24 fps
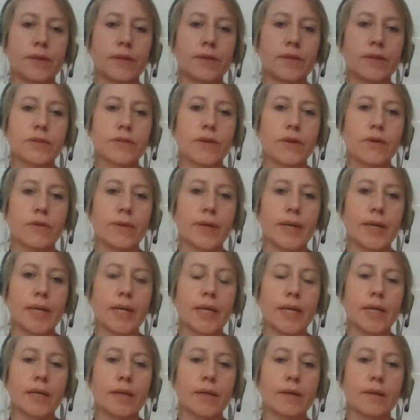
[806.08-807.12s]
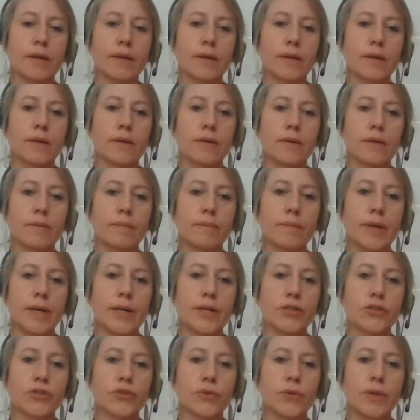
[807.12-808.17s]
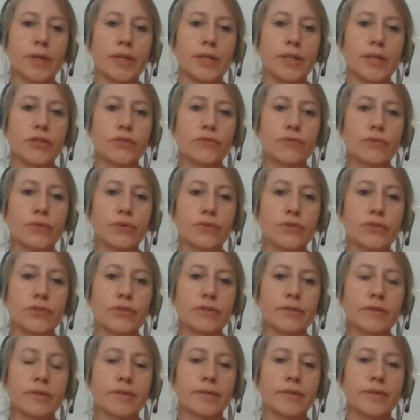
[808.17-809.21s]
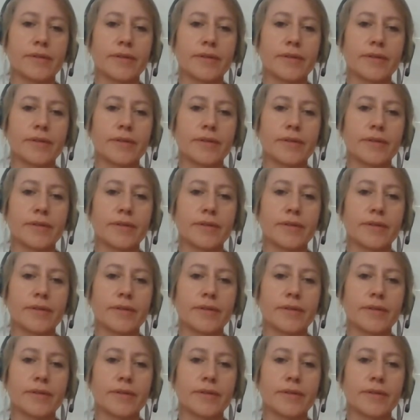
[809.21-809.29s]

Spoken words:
Sorry, my screen is frozen.